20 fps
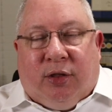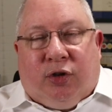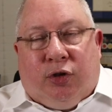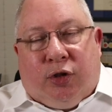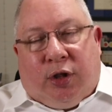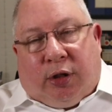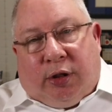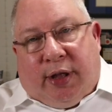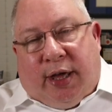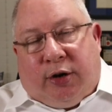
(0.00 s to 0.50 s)

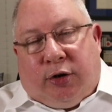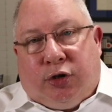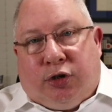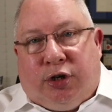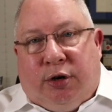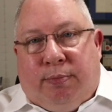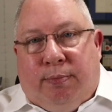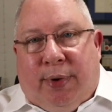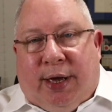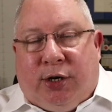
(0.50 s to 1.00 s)
The letter
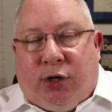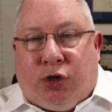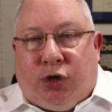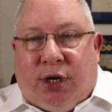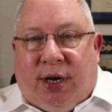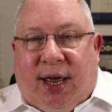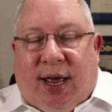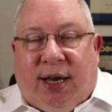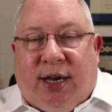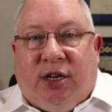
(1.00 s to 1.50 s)
should
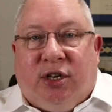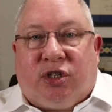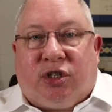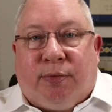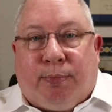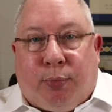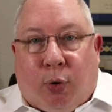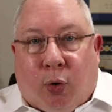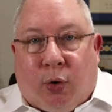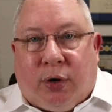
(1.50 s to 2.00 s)
mention any
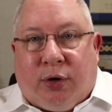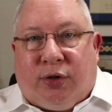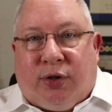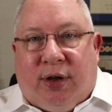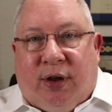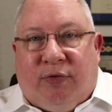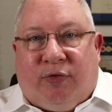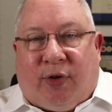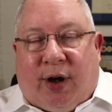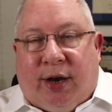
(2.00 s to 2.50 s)
support
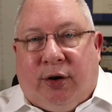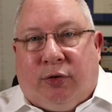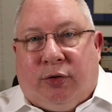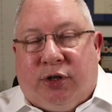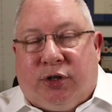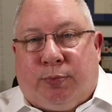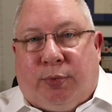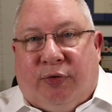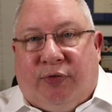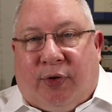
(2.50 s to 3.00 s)
the inviter
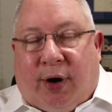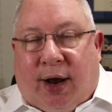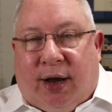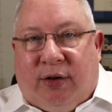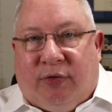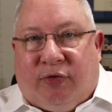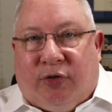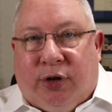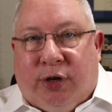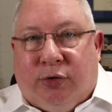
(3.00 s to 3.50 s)
is
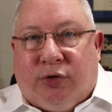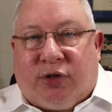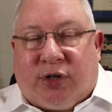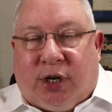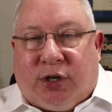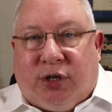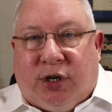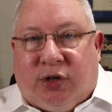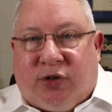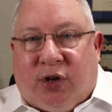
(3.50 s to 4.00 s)
providing for you,
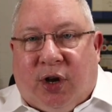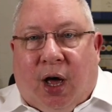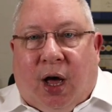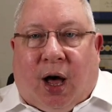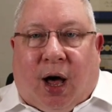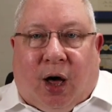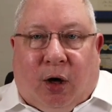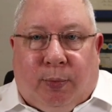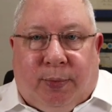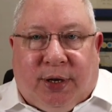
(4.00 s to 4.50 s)
such as,
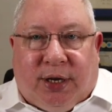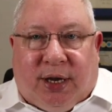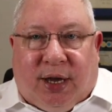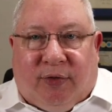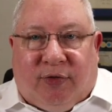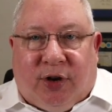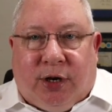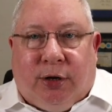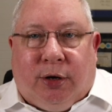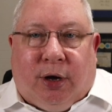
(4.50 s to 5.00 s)
I'll be
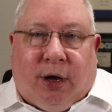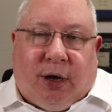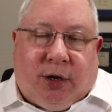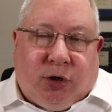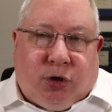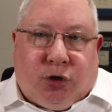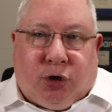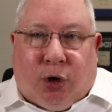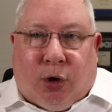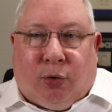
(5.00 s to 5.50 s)
giving
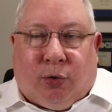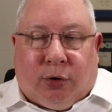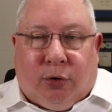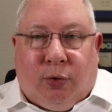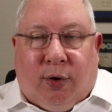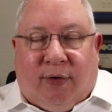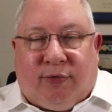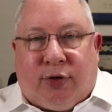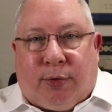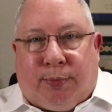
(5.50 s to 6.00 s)
Joe, or
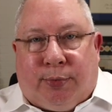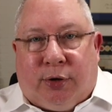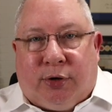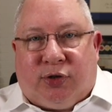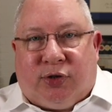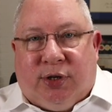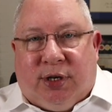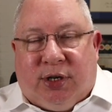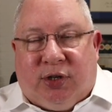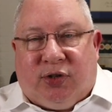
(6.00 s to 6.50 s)
whoever the
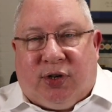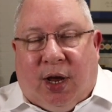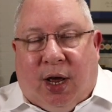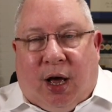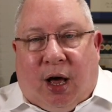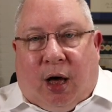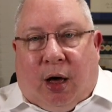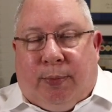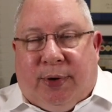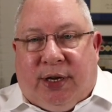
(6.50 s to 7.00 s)
person is,
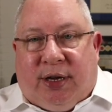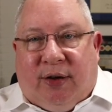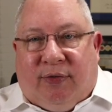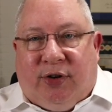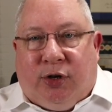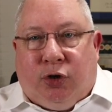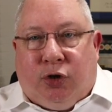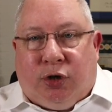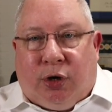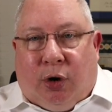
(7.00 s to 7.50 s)
I'll be
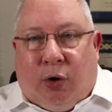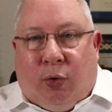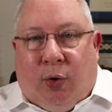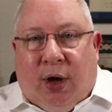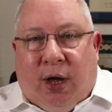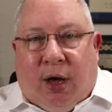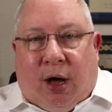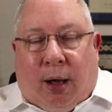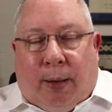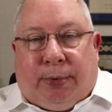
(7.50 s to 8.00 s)
giving Joe
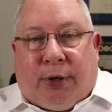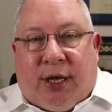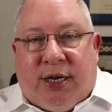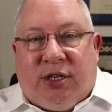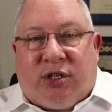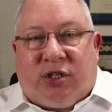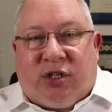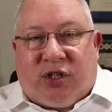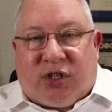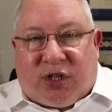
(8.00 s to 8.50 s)
a
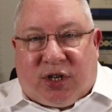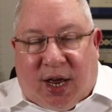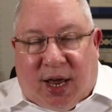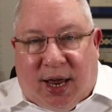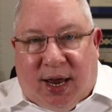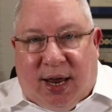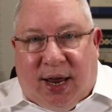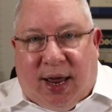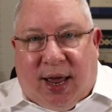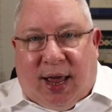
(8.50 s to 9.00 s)
place to
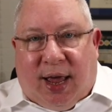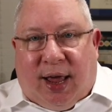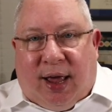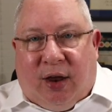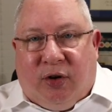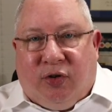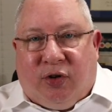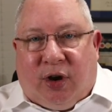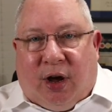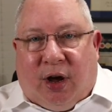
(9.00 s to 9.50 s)
stay
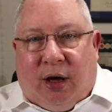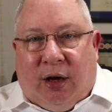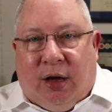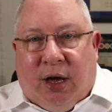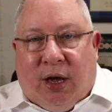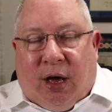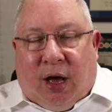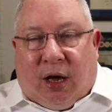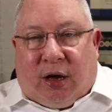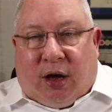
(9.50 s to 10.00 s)
and
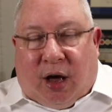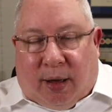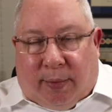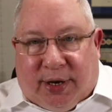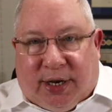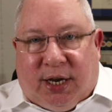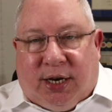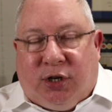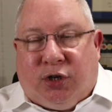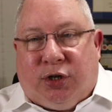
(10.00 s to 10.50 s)

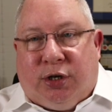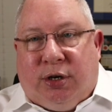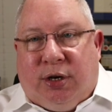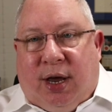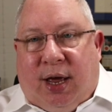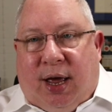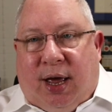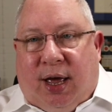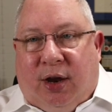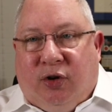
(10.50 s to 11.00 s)
accommodation,
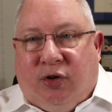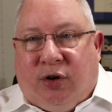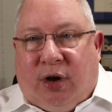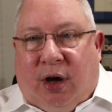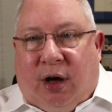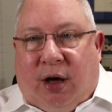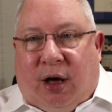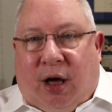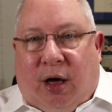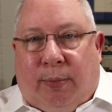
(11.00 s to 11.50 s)
and
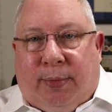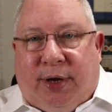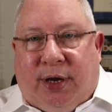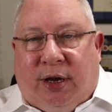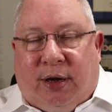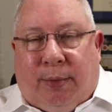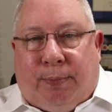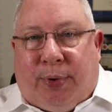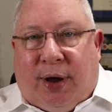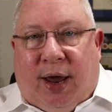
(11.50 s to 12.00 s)
I'll
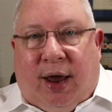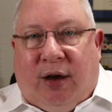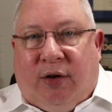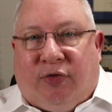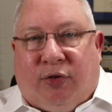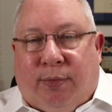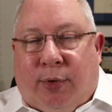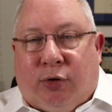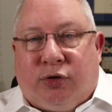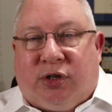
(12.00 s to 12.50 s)
be paying
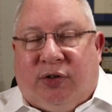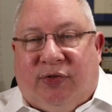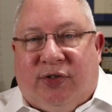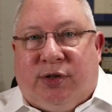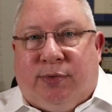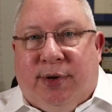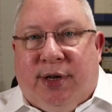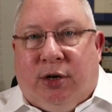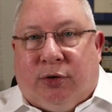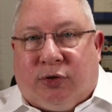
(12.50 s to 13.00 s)
for most of
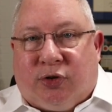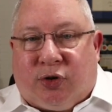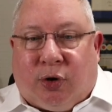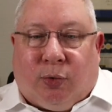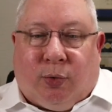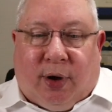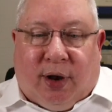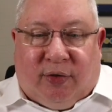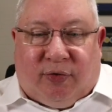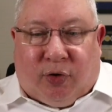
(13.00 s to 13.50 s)
his meals, or
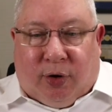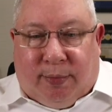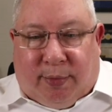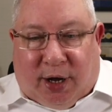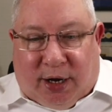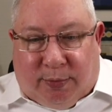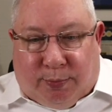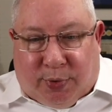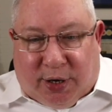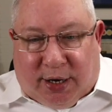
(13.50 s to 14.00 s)
whatever it
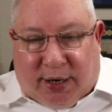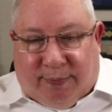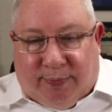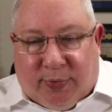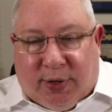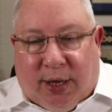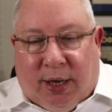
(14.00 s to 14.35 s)
might be.